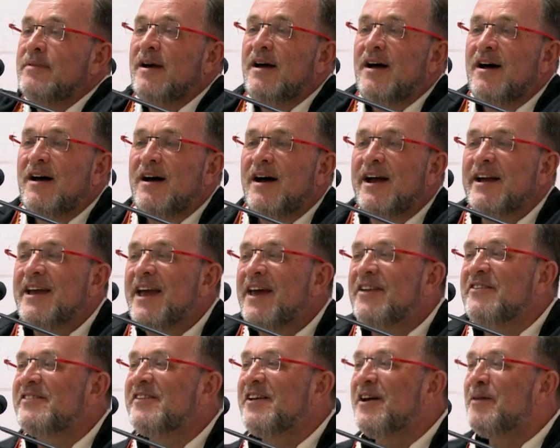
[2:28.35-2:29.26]

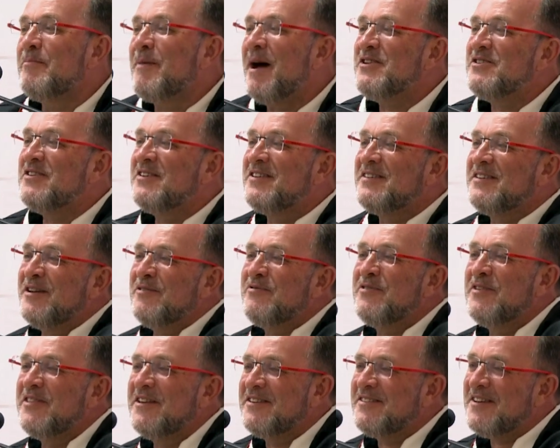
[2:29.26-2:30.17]
against Her Majesty
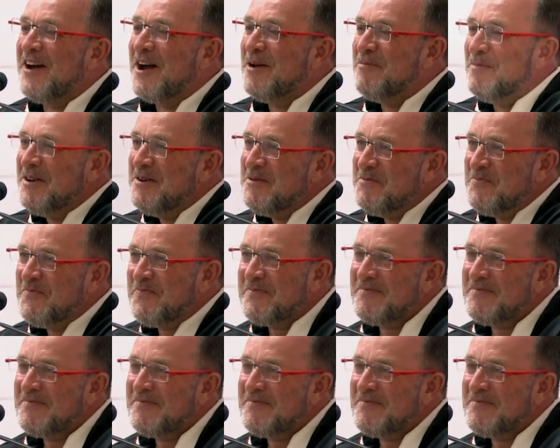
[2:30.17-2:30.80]
for this diamond,